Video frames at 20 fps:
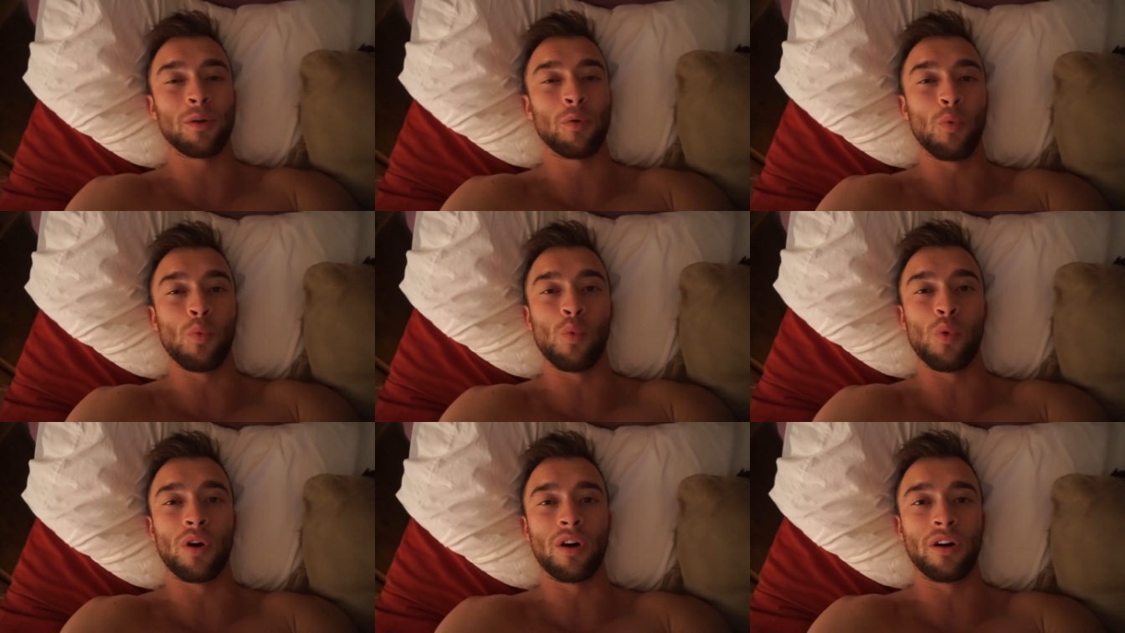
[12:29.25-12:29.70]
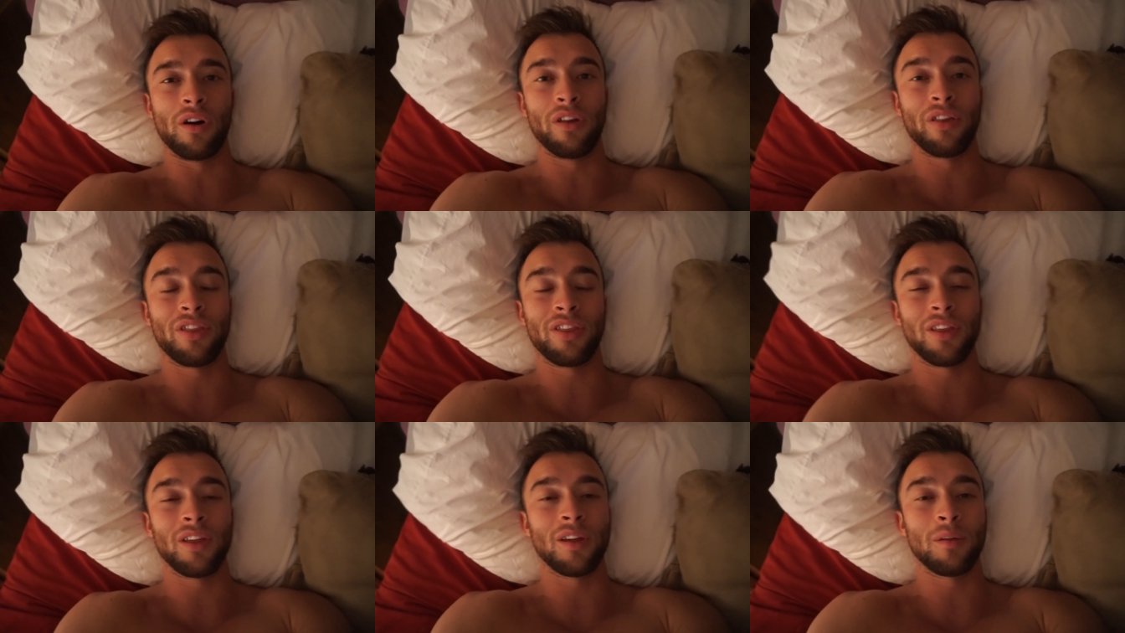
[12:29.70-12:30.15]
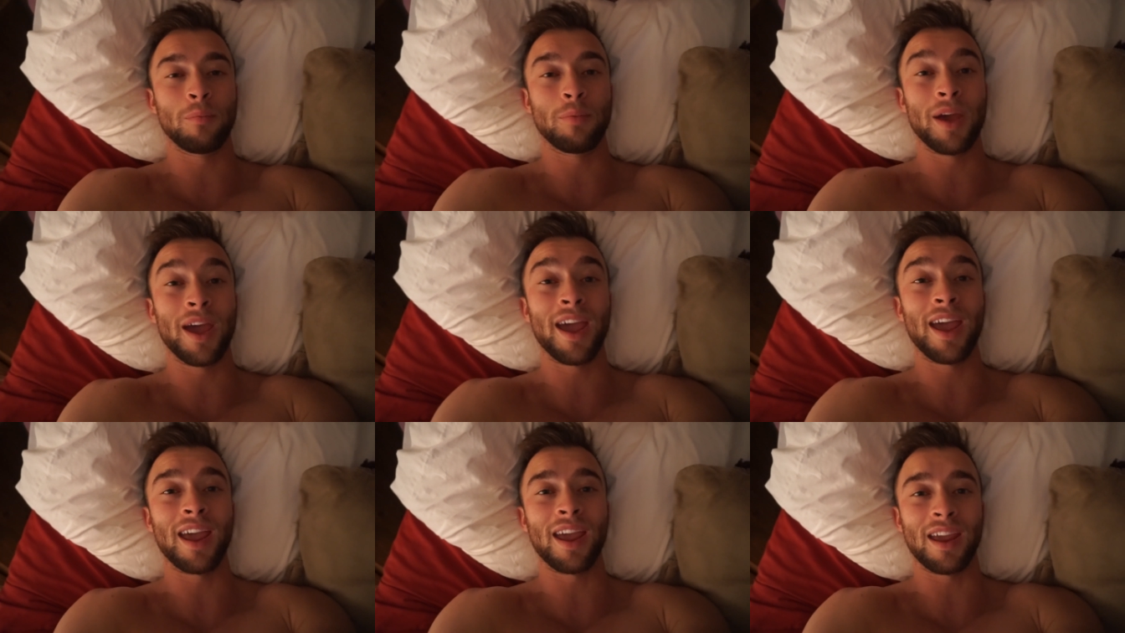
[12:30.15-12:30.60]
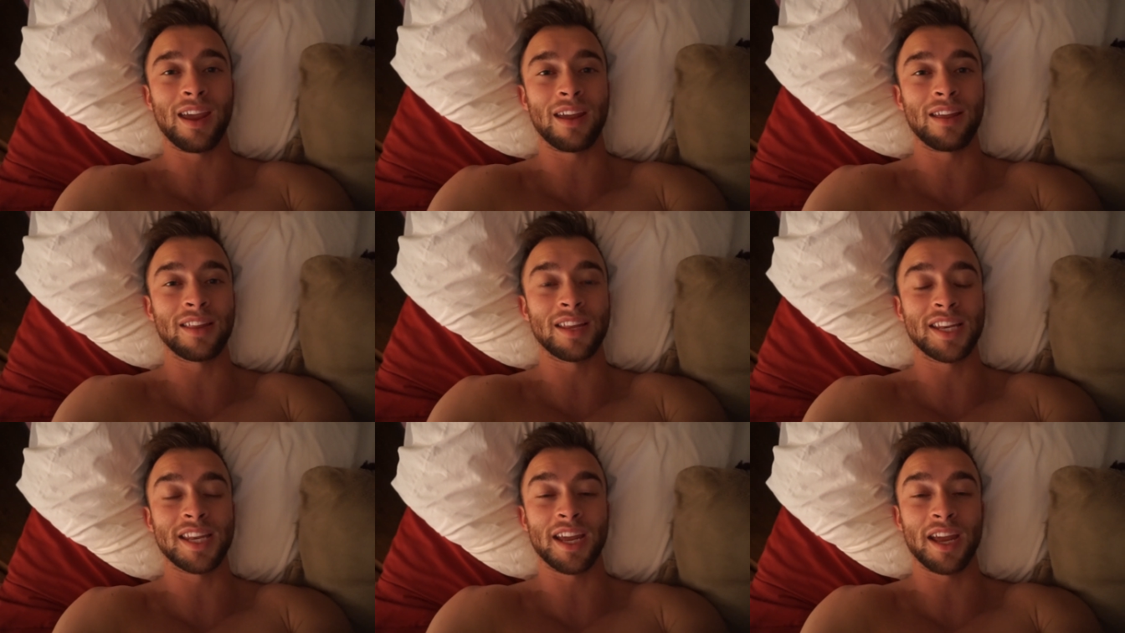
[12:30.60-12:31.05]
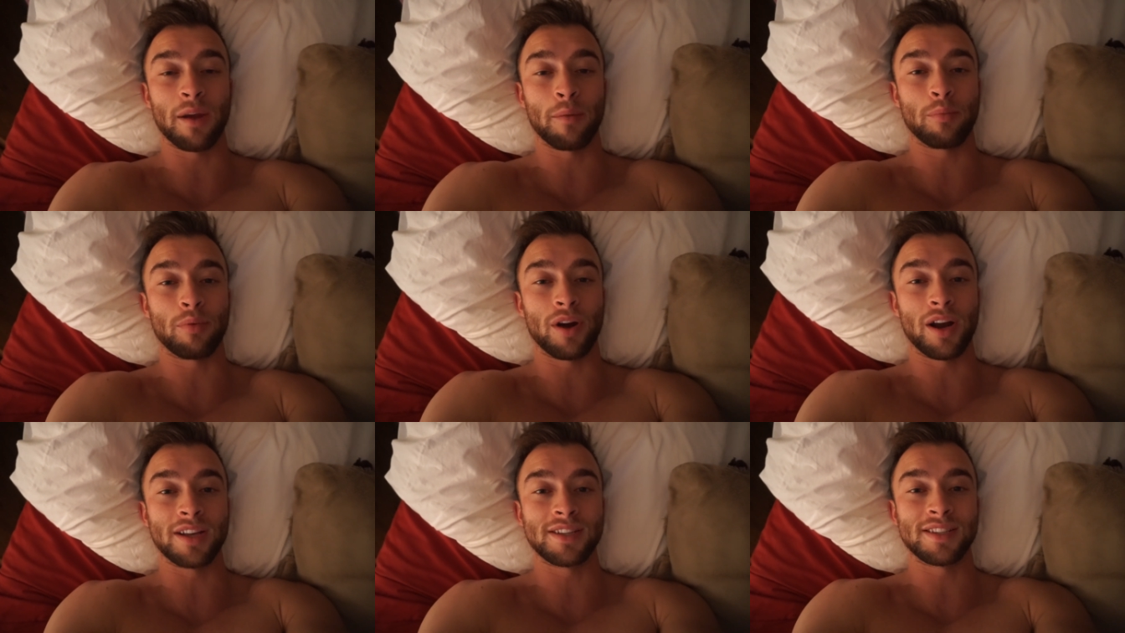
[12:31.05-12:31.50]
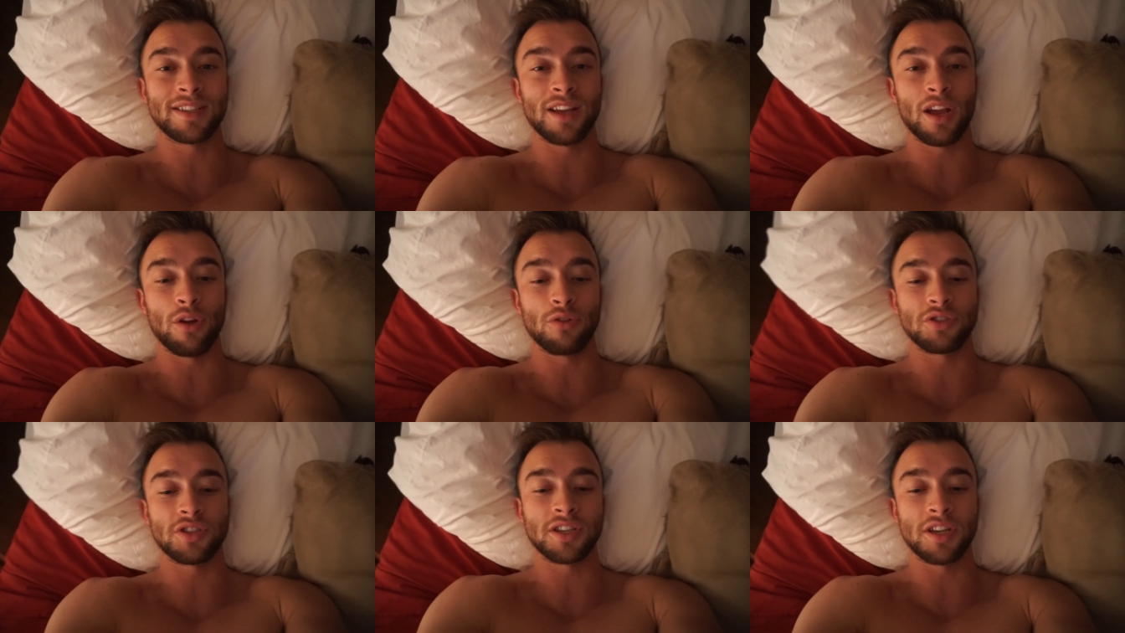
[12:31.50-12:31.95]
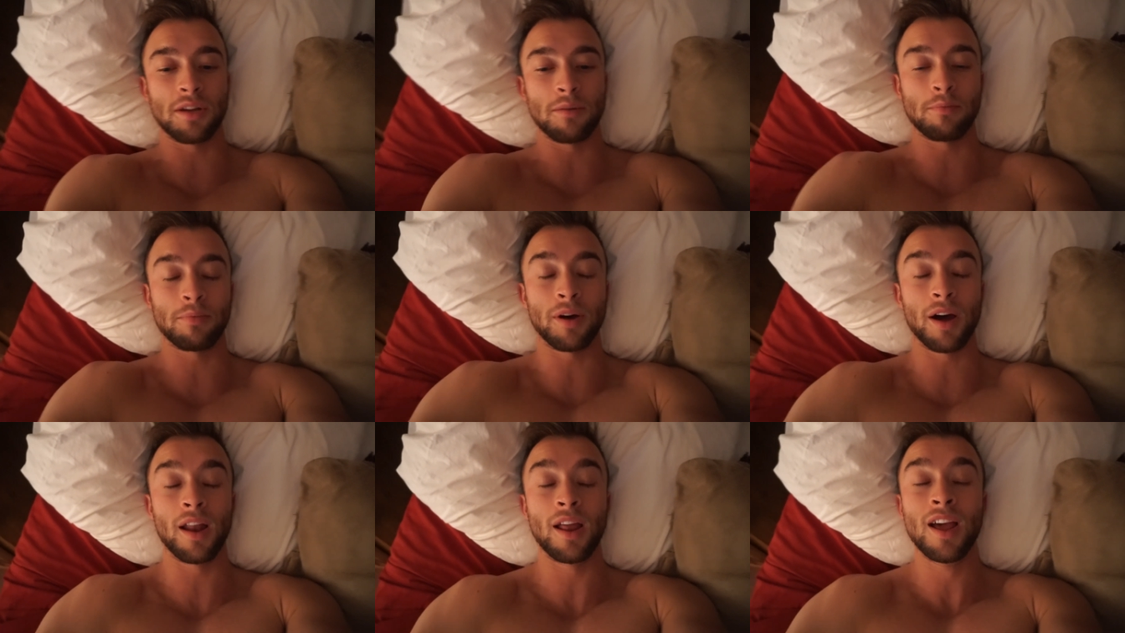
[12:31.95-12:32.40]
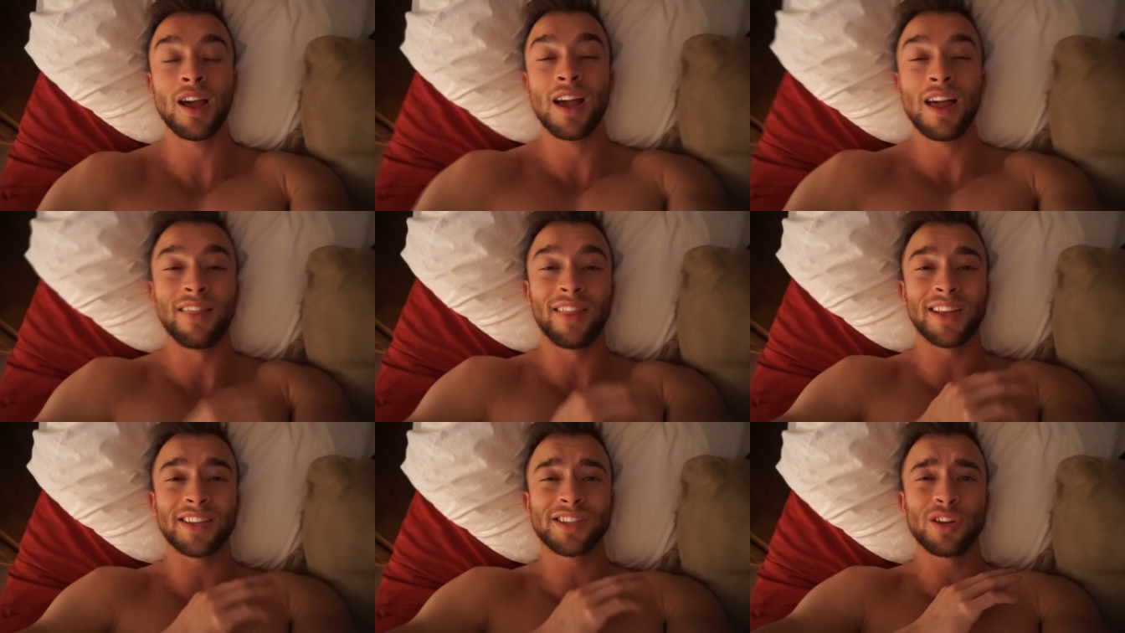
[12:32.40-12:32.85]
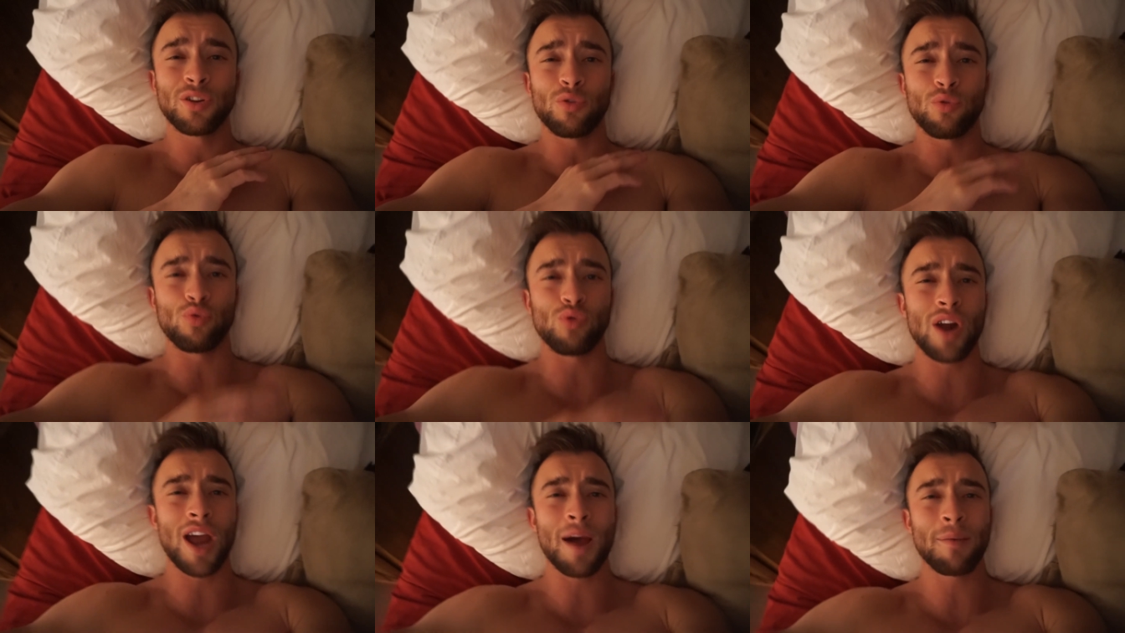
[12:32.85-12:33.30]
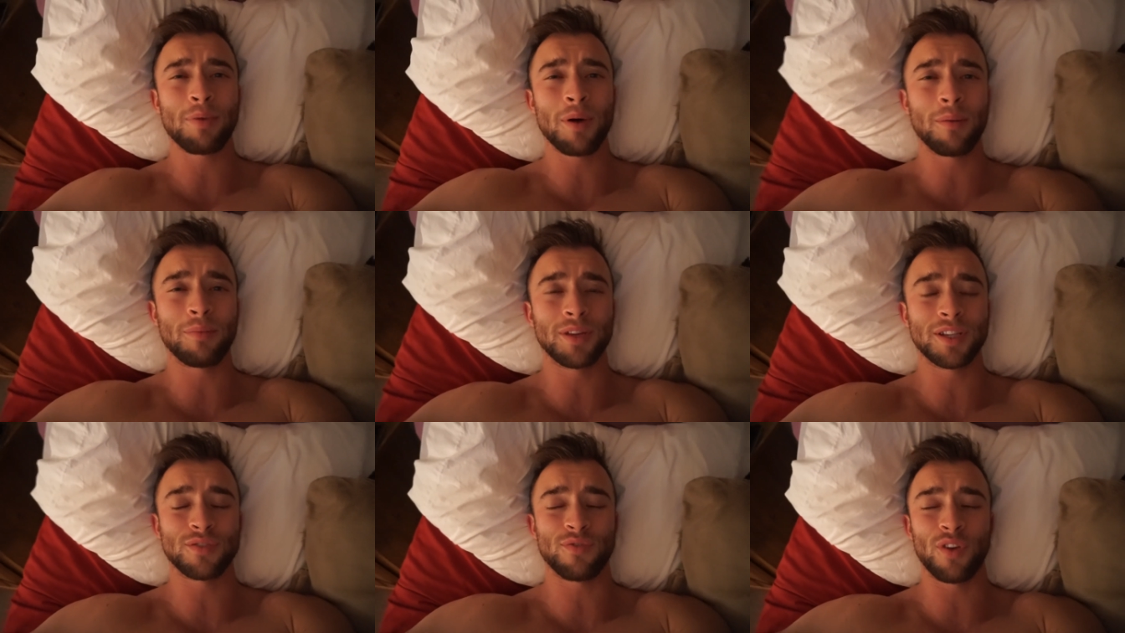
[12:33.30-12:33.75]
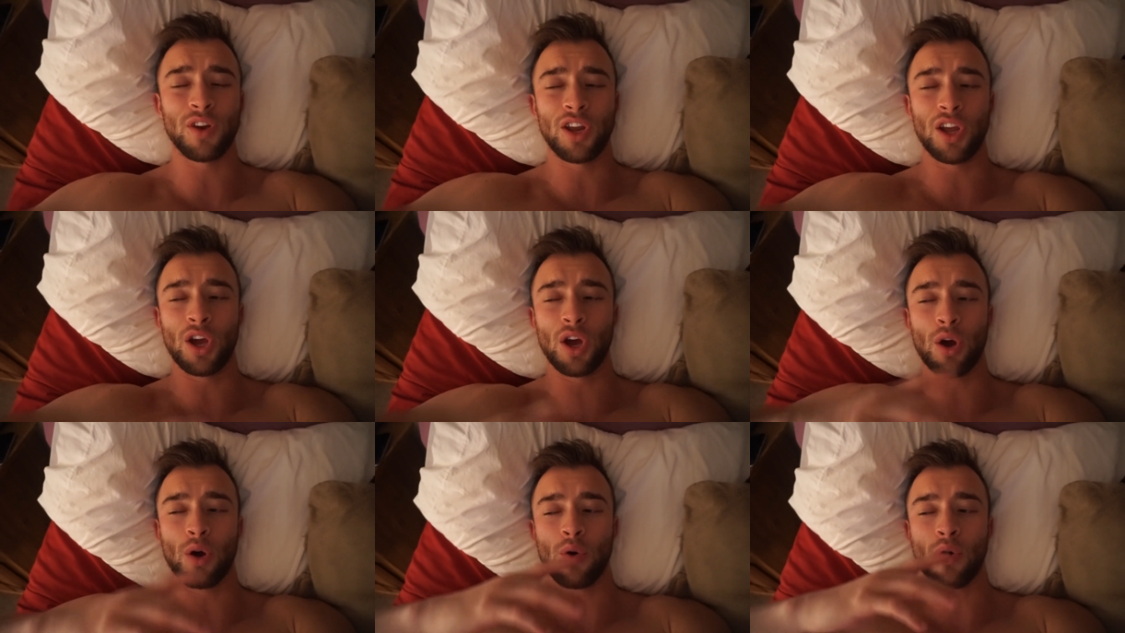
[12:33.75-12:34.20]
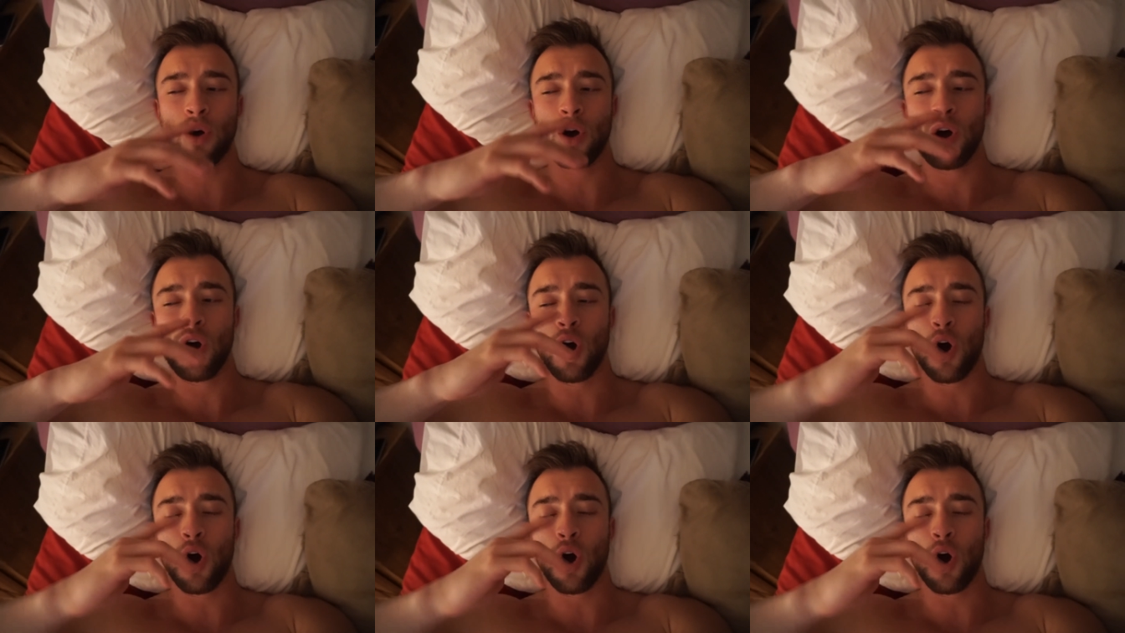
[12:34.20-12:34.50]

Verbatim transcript: worth paying the ticket price to go see. But that's going to wrap up this video.